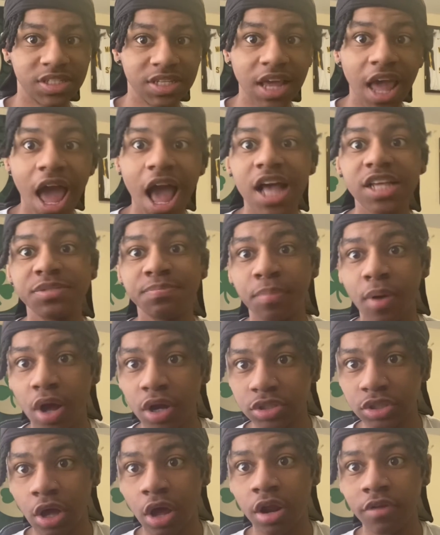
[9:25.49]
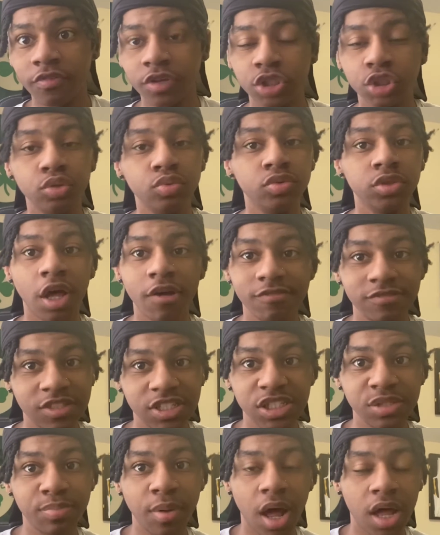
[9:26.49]
He has Bogdanovich, who loves the
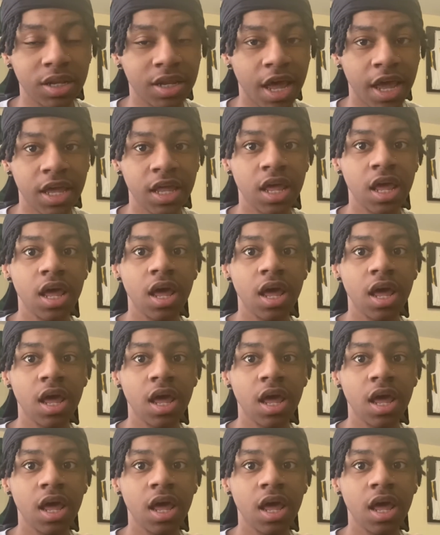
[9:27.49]
spotlight.